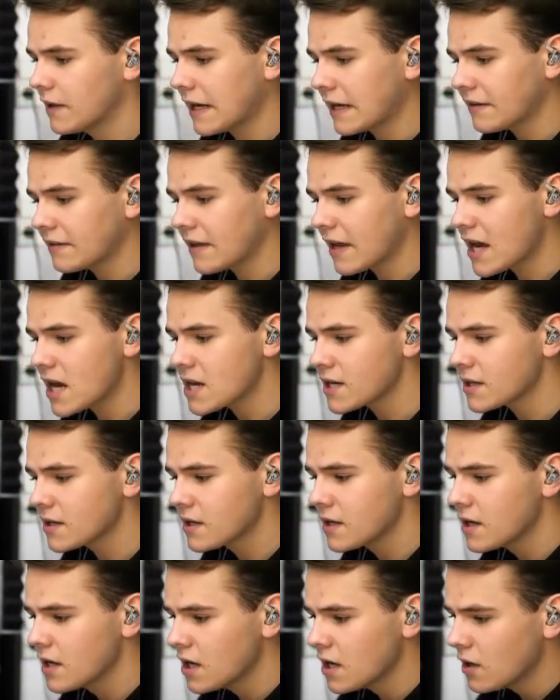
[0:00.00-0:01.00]
Like that.
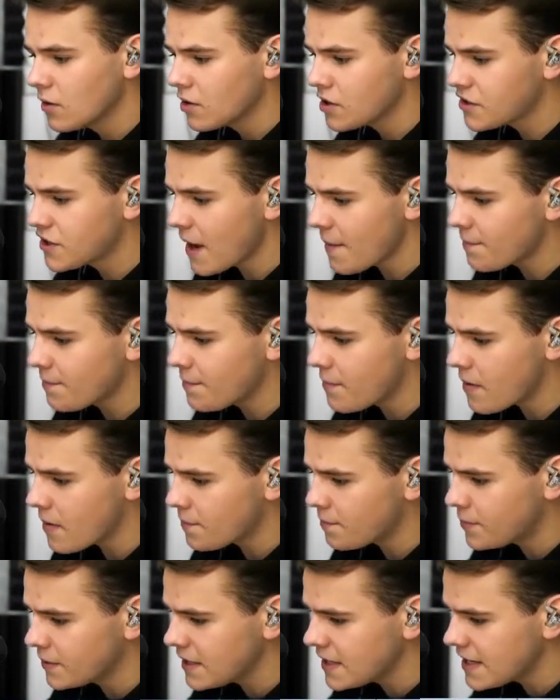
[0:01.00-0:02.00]
What's
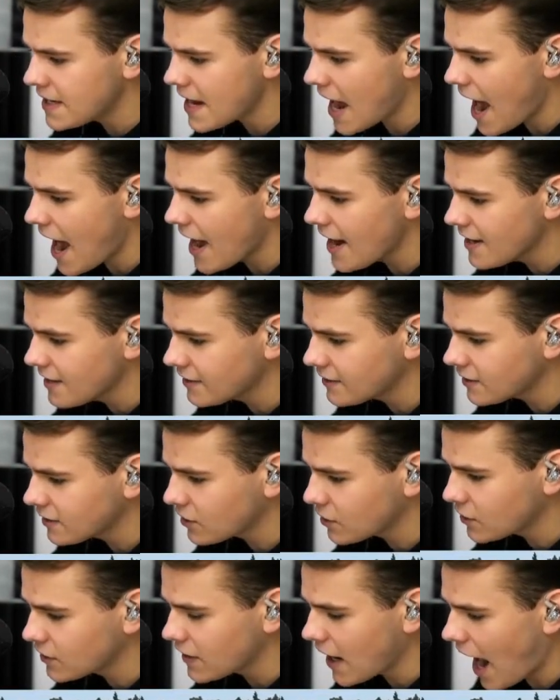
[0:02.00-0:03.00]
up, P?
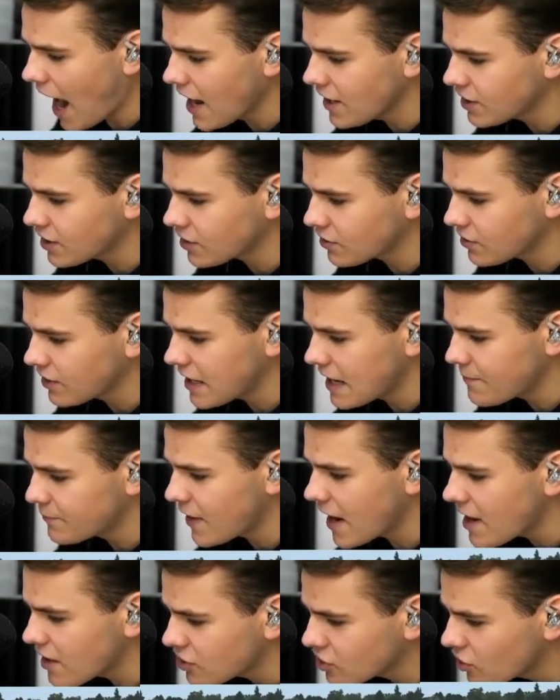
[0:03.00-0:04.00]
Ice
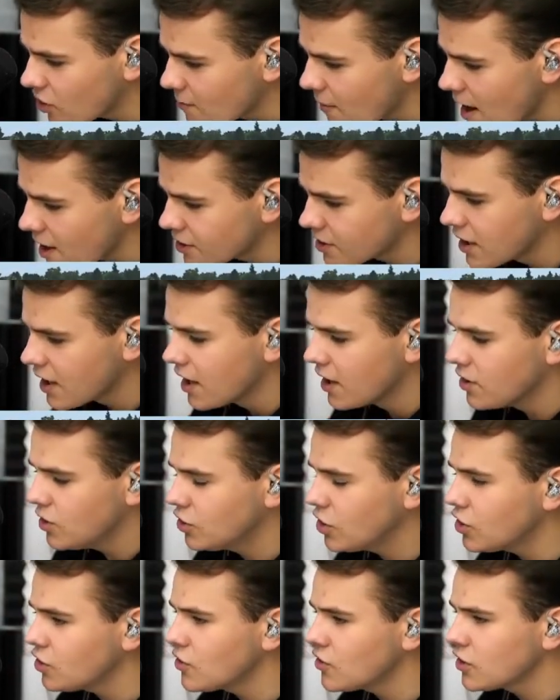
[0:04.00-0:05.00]
Cream? Thank you so much.
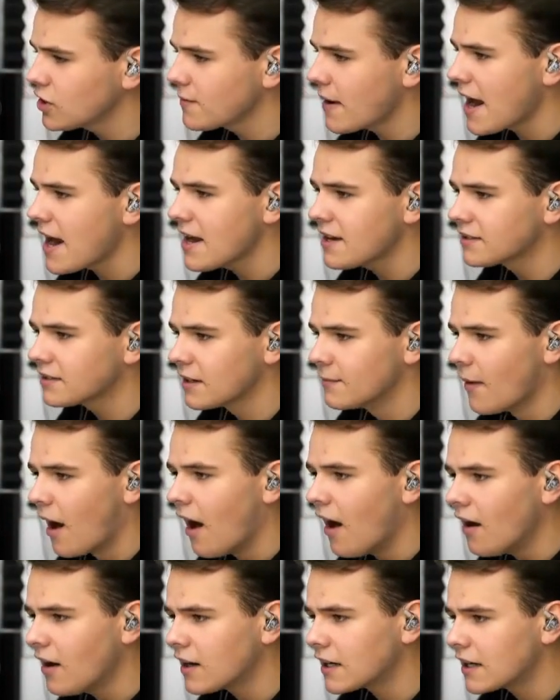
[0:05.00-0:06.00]
You should do some
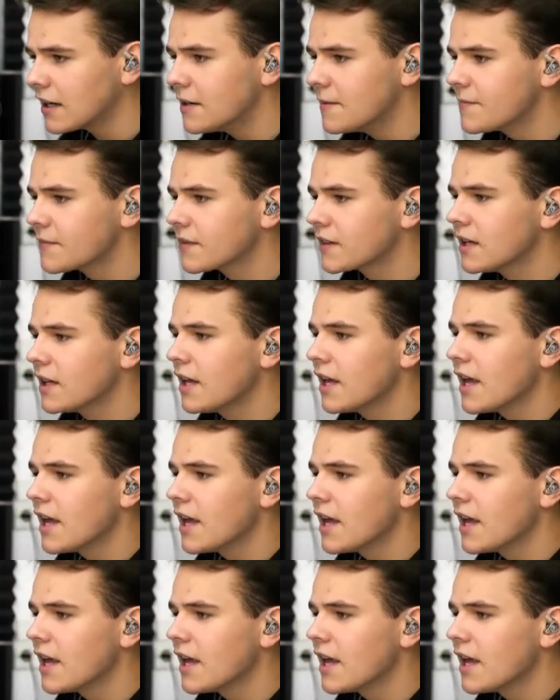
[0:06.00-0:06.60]
ASMR.